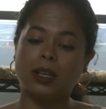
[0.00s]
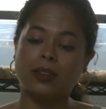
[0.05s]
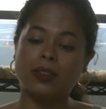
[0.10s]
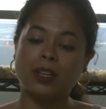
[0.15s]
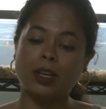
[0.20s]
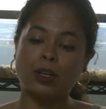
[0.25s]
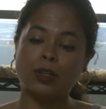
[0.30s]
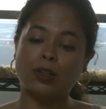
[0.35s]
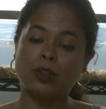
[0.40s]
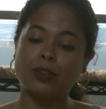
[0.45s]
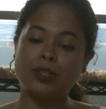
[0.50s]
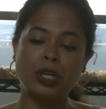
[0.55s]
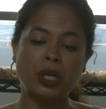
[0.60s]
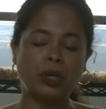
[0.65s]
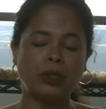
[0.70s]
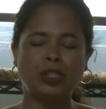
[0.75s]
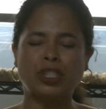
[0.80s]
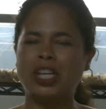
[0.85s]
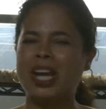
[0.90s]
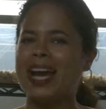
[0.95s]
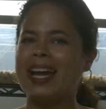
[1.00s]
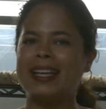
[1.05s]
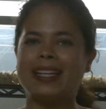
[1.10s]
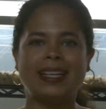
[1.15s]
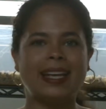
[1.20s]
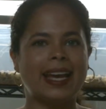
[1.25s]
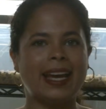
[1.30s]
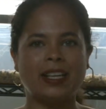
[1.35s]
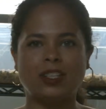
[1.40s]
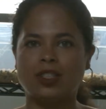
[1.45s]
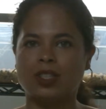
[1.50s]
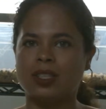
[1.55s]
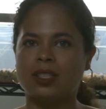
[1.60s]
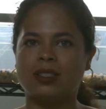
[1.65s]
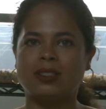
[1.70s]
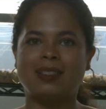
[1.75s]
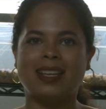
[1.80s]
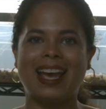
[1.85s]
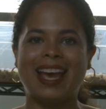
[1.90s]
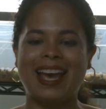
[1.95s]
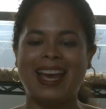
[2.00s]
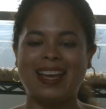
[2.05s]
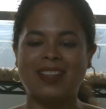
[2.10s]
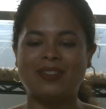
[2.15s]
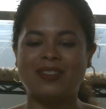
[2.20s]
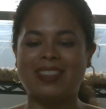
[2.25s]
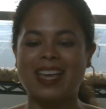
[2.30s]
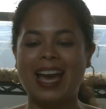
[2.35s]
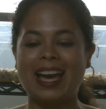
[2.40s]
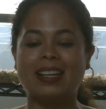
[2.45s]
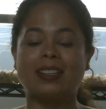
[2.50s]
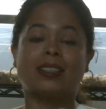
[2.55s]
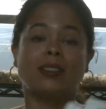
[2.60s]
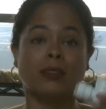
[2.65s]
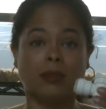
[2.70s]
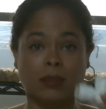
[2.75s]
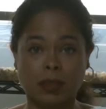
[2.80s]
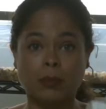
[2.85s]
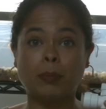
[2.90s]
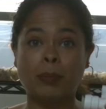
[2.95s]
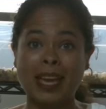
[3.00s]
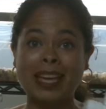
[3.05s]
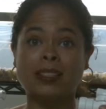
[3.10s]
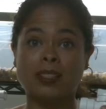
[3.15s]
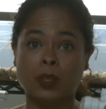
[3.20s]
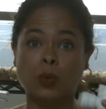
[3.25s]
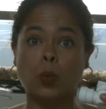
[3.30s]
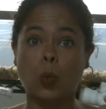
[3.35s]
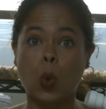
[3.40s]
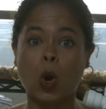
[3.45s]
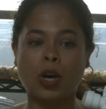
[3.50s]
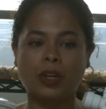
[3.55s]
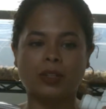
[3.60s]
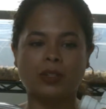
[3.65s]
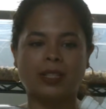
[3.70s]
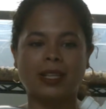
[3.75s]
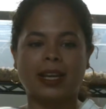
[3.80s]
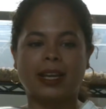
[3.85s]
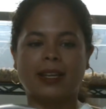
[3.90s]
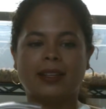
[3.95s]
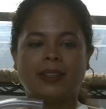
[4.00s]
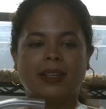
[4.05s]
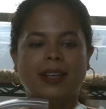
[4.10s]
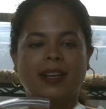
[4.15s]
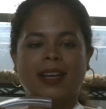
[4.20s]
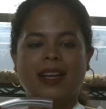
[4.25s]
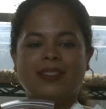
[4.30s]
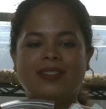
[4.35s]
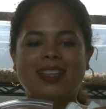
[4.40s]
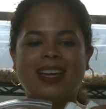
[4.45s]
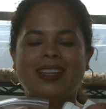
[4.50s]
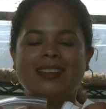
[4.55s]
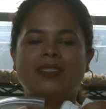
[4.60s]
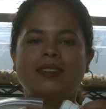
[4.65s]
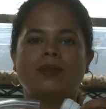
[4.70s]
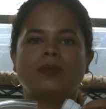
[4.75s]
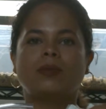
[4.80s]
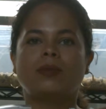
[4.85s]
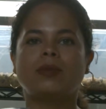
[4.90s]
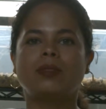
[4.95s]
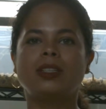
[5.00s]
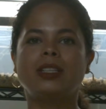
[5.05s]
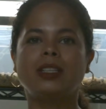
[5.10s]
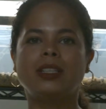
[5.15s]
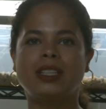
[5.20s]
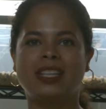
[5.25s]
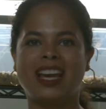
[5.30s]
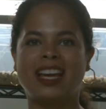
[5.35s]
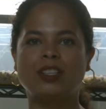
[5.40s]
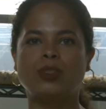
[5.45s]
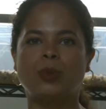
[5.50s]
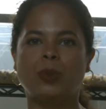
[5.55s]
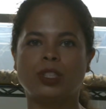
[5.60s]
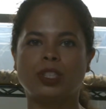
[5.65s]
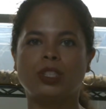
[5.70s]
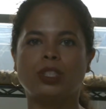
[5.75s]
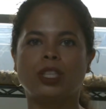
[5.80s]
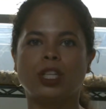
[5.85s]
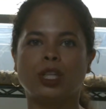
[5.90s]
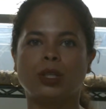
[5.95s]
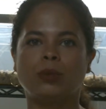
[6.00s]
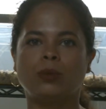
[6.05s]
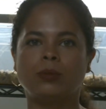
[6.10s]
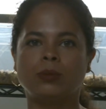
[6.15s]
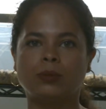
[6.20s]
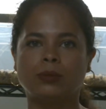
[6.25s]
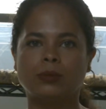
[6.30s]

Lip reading: there are no jagged edges, and that makes it watertight. And then guess what you do?